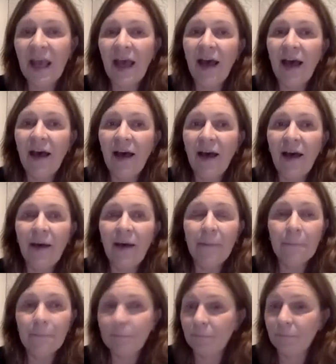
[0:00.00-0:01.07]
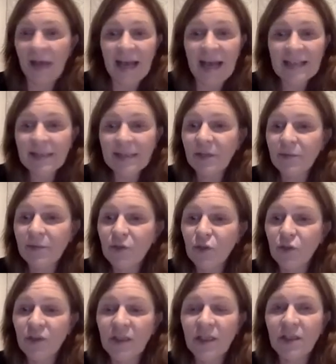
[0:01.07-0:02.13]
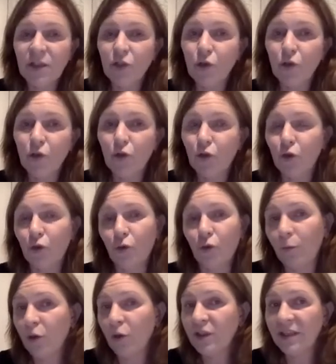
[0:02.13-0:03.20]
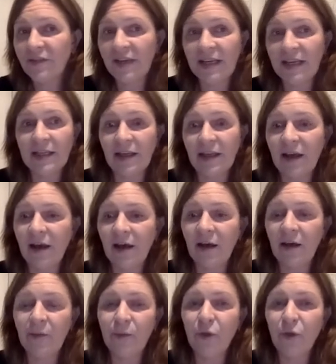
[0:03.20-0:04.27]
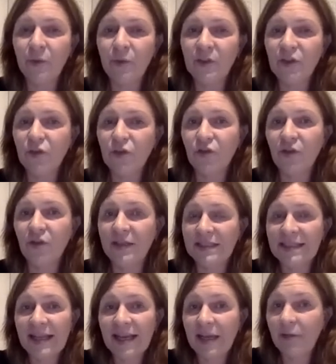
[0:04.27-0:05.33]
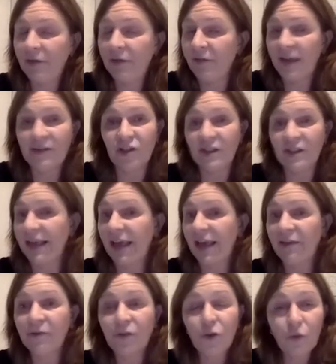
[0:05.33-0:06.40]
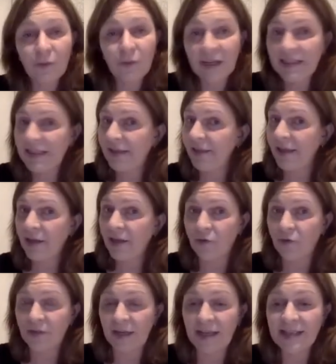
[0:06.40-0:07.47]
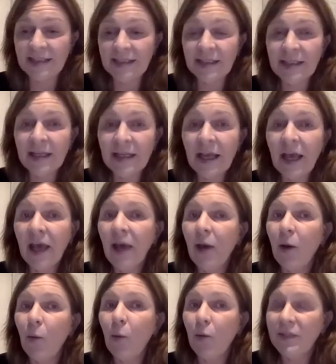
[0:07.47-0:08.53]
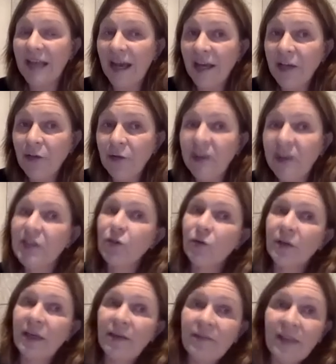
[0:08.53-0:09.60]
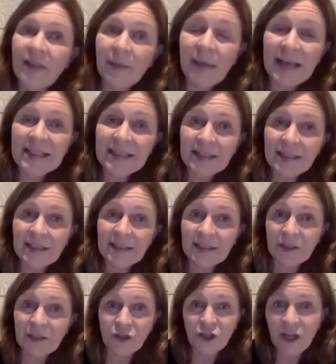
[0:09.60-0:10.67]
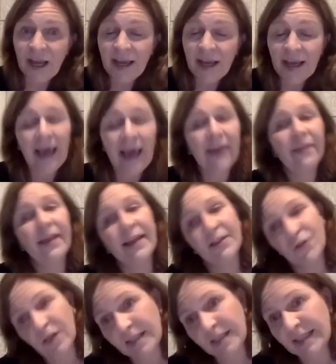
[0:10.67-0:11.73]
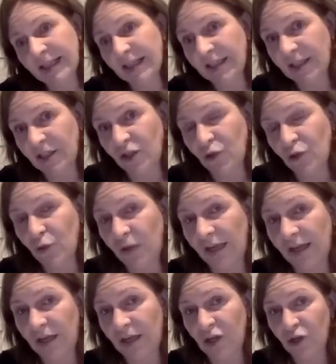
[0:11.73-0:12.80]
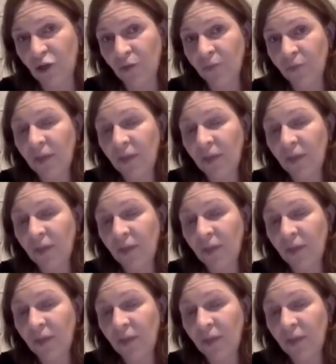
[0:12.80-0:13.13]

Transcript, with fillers: Uh, I sometimes use it to, to motivate uh, pupils to translate when we have just like a few minutes at the end of the lesson. What I do is to give them a sentence in Czech and they translate it into English.